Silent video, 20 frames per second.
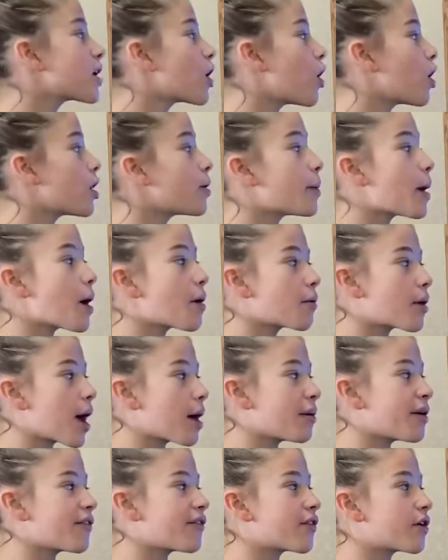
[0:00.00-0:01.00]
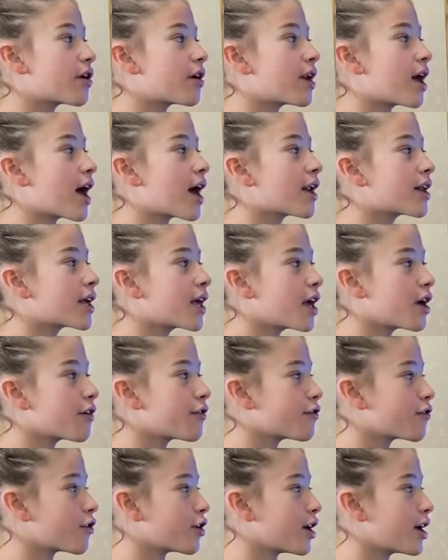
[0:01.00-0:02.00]
all about rabbit fur and how to care
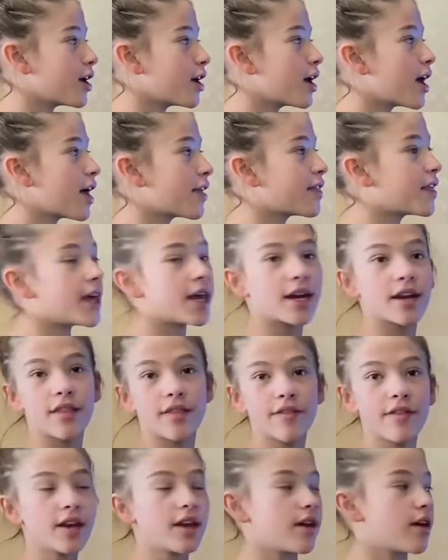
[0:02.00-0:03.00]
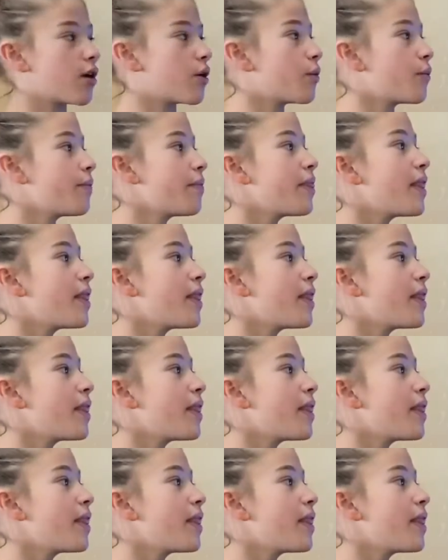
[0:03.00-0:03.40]
for it at the end of the video,